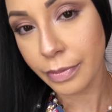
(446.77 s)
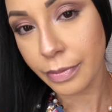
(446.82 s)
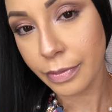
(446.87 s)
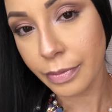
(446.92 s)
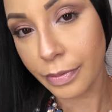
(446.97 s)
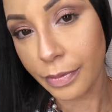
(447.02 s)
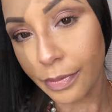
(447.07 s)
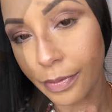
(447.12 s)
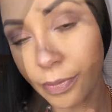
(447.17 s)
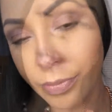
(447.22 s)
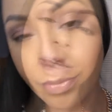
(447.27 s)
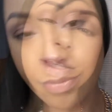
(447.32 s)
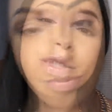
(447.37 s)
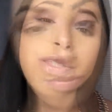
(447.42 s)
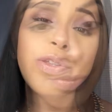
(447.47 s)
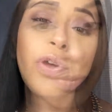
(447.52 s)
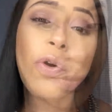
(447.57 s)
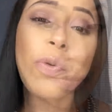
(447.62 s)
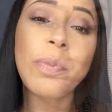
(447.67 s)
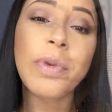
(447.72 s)
Thank you guys
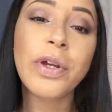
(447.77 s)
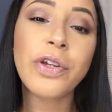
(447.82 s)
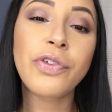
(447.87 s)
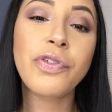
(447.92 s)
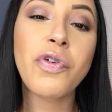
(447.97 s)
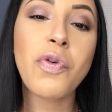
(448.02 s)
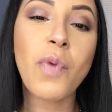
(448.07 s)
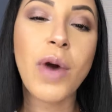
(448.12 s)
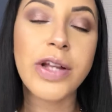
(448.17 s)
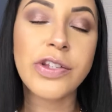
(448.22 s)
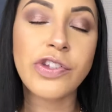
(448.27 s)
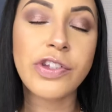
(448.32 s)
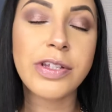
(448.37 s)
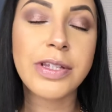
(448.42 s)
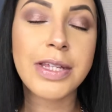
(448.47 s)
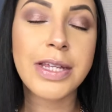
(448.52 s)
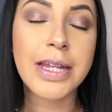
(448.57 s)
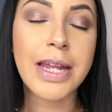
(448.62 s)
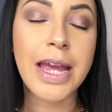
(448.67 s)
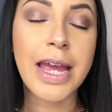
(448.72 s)
so much for
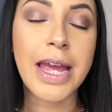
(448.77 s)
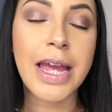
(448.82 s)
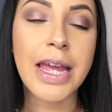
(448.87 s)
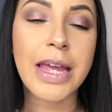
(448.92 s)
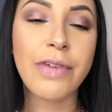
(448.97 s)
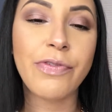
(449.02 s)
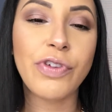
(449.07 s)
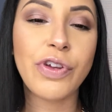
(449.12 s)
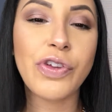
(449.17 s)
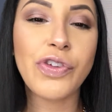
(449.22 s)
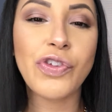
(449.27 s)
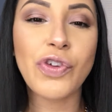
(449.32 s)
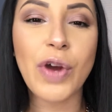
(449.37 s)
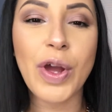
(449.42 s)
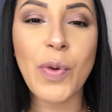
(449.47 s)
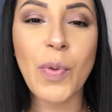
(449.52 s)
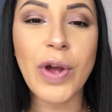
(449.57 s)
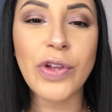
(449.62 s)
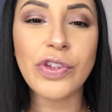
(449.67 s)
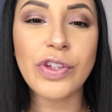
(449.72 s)
watching today. If you
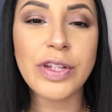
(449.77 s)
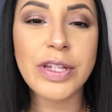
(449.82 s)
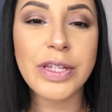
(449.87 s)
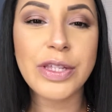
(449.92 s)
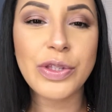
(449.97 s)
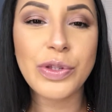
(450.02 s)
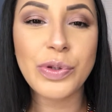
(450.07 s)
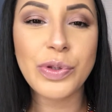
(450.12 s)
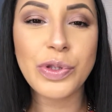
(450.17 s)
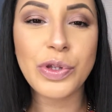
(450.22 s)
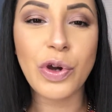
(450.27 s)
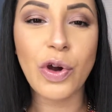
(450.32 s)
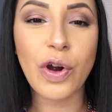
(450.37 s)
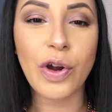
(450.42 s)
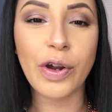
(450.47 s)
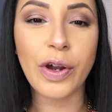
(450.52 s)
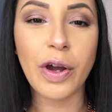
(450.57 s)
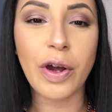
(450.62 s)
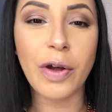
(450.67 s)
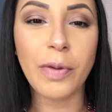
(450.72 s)
enjoy watching this
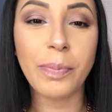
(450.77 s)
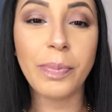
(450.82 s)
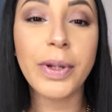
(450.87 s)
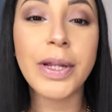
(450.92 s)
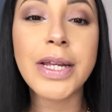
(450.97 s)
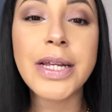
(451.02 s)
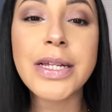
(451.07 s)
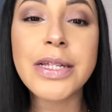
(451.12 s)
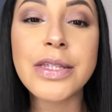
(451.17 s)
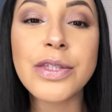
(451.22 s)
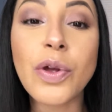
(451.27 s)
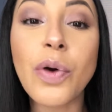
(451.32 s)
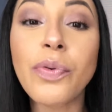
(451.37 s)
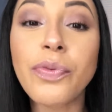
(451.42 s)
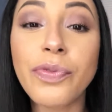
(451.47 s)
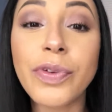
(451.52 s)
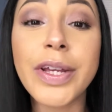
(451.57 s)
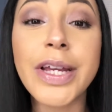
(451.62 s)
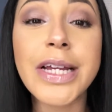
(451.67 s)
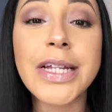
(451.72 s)
tutorial, please
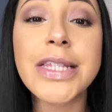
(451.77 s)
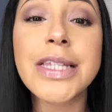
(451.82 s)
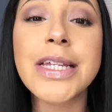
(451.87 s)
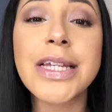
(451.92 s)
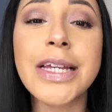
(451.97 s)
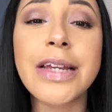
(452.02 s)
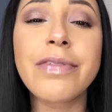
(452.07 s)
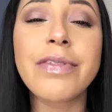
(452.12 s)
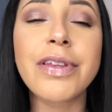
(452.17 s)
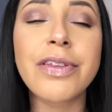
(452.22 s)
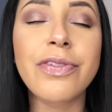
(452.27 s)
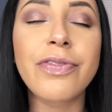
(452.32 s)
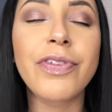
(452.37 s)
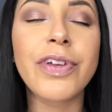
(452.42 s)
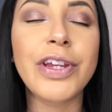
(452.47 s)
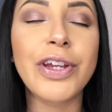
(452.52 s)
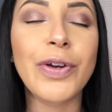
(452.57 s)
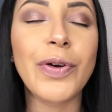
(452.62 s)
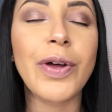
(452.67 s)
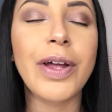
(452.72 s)
don't forget to give this
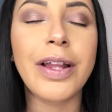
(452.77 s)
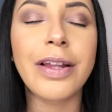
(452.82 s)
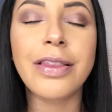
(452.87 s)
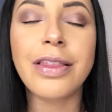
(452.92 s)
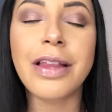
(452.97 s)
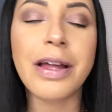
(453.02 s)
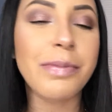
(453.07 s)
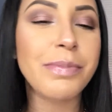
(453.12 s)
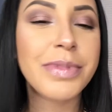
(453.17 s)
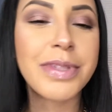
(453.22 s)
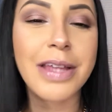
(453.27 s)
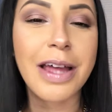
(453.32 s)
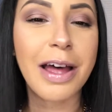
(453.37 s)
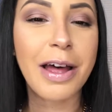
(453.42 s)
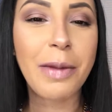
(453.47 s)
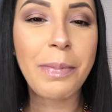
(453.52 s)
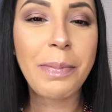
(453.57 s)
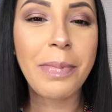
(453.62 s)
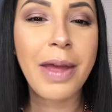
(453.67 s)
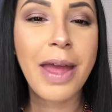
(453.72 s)
video a thumbs
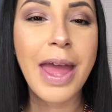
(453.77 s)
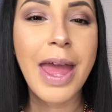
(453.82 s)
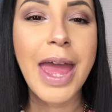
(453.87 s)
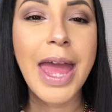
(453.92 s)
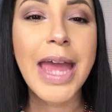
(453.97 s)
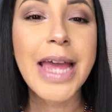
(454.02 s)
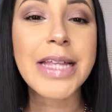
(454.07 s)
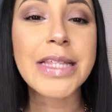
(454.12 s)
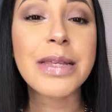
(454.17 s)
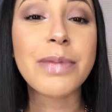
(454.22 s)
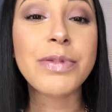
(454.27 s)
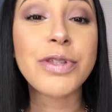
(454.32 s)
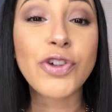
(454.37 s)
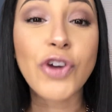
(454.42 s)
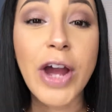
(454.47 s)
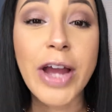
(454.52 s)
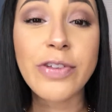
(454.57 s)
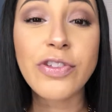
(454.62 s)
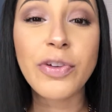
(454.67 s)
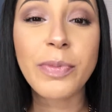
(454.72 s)
up and
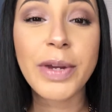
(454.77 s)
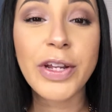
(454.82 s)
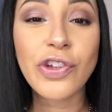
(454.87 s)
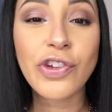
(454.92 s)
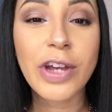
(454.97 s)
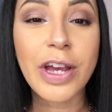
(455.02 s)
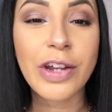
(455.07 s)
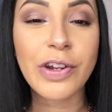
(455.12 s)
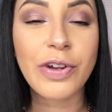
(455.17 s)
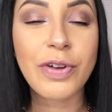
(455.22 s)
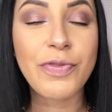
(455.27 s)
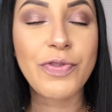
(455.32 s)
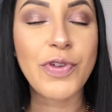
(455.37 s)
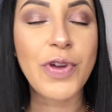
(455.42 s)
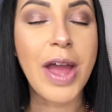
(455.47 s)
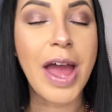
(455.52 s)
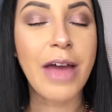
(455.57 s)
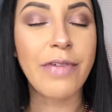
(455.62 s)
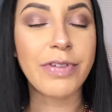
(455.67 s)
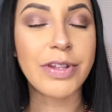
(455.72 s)
subscribe to my channel if
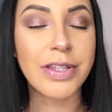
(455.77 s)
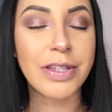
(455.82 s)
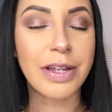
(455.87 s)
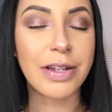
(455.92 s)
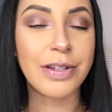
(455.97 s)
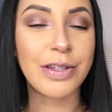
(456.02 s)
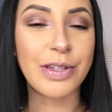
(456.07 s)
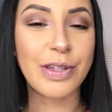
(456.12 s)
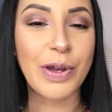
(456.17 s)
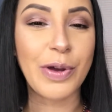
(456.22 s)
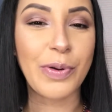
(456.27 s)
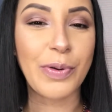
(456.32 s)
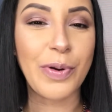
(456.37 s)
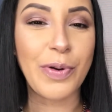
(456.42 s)
you haven't done so